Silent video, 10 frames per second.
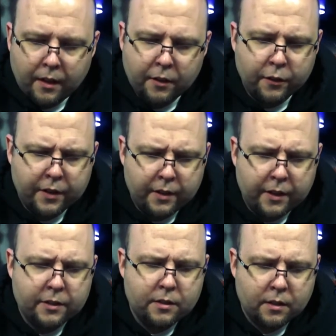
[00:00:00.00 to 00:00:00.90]

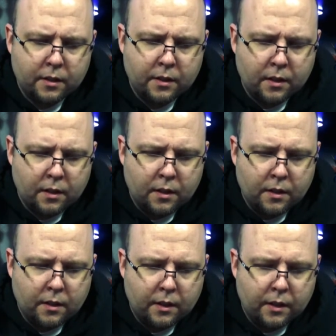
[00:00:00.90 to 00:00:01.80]
This
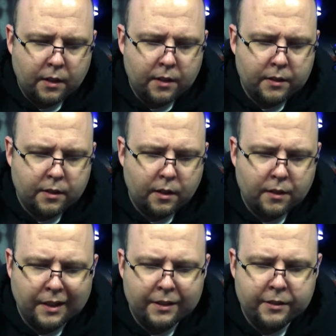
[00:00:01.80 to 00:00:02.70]
is a
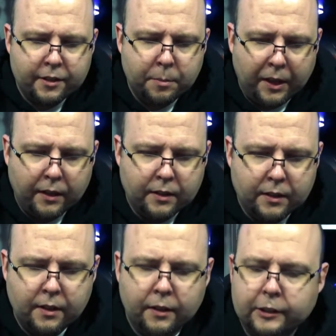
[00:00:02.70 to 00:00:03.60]
nicely
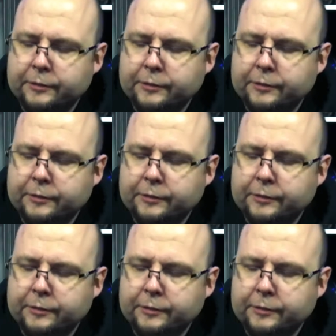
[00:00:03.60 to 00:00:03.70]
painted.